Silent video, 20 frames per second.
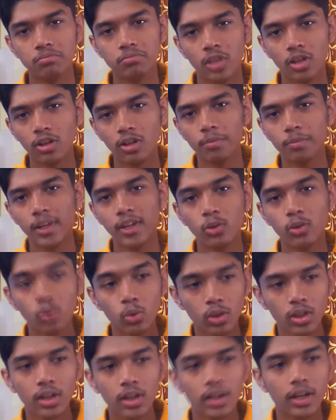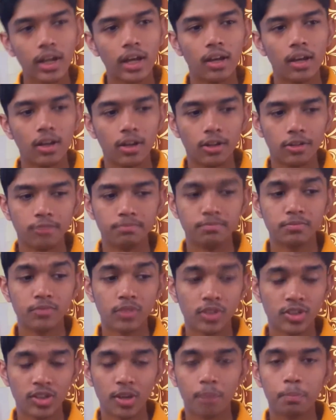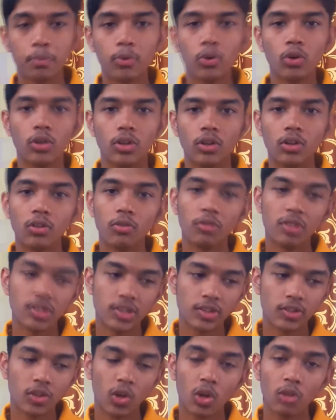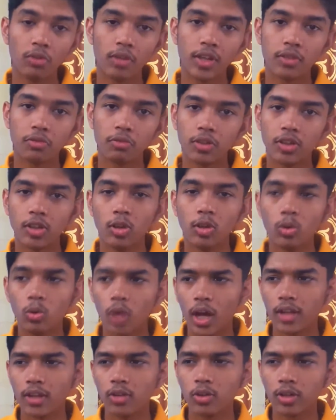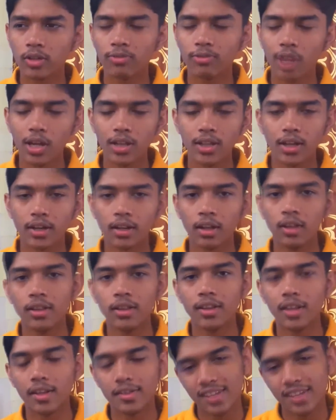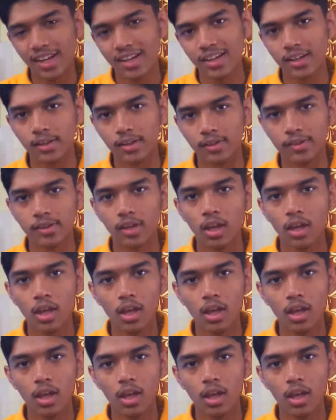there will be Google support, which is always with you, and you can find that in the settings,